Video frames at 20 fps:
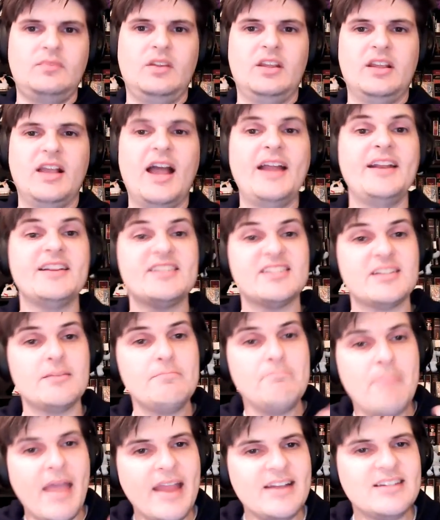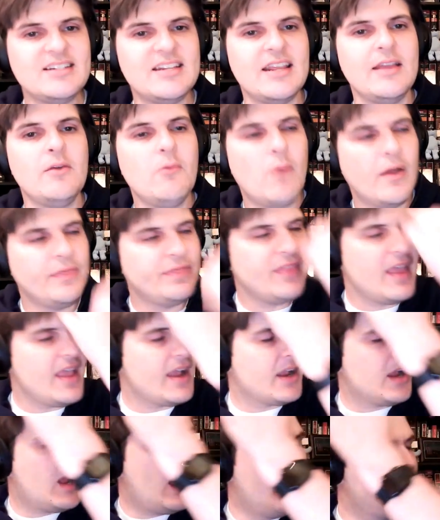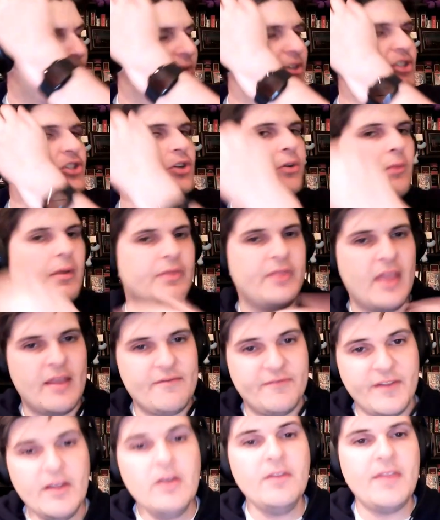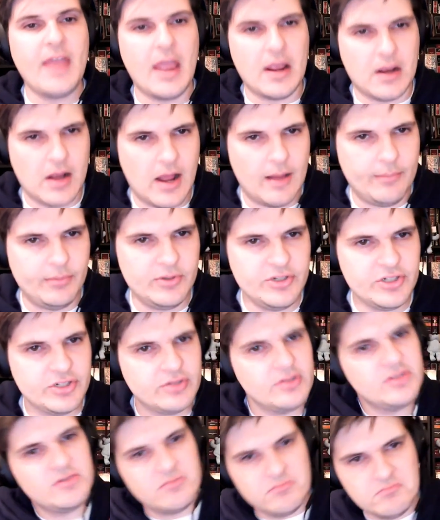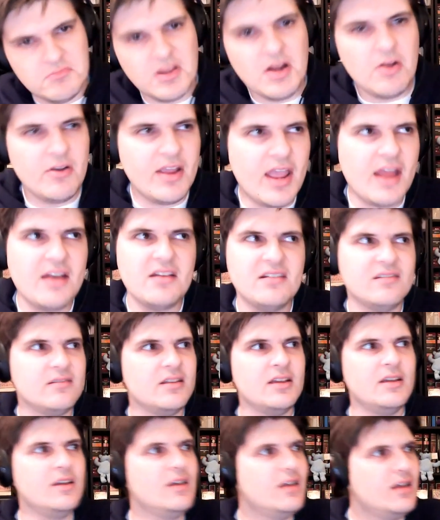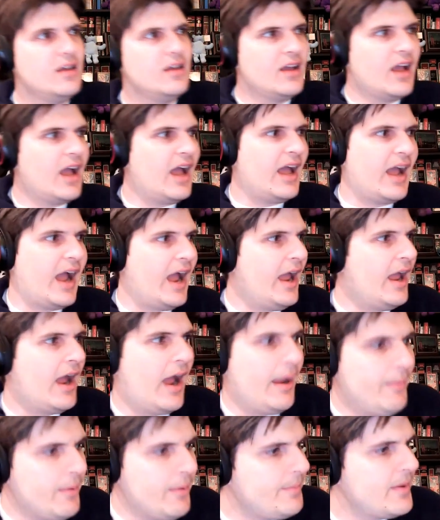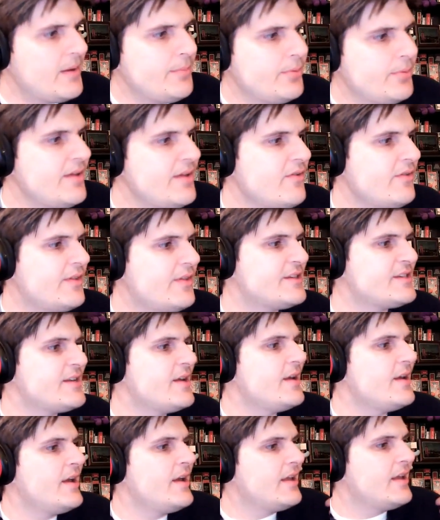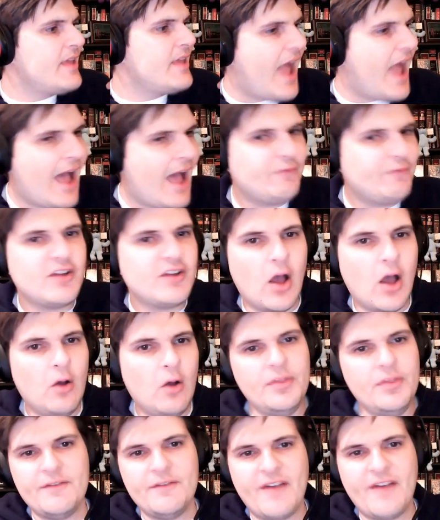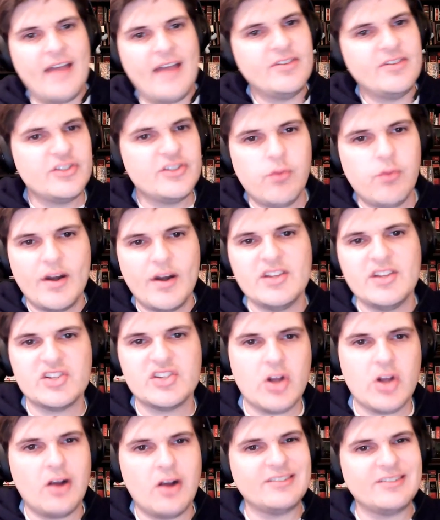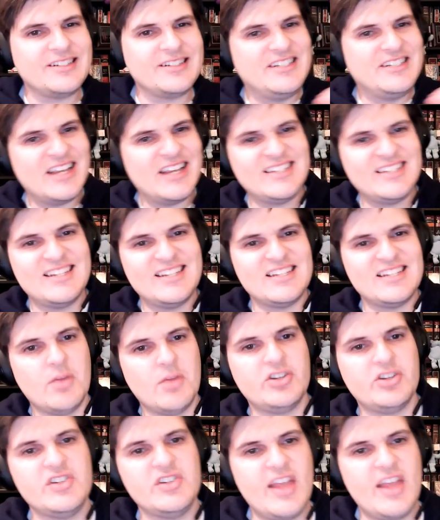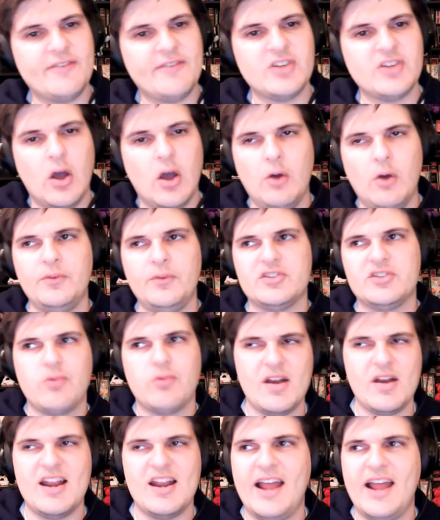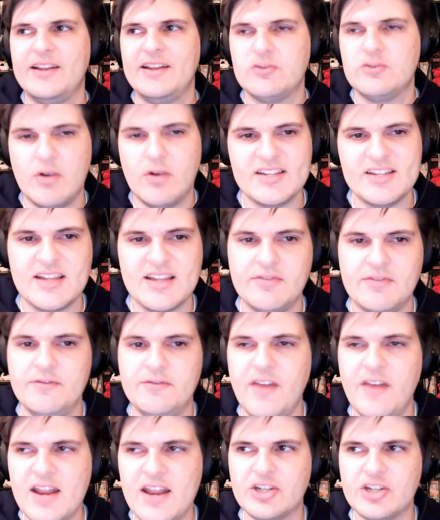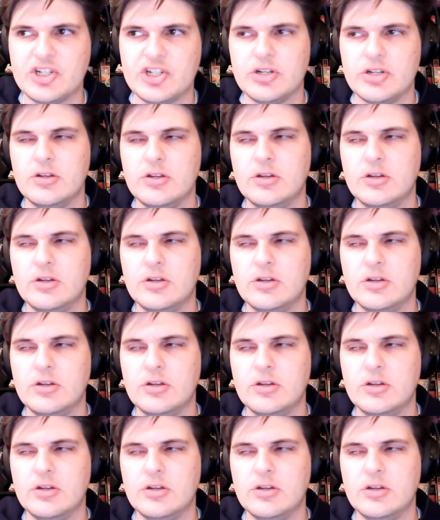kind of cementing what they accomplished or what they feel they accomplished. Because, you know, again, I'm a big believer of this. You have to own the 5-20 start just as much as you have to own the 29-27 finish.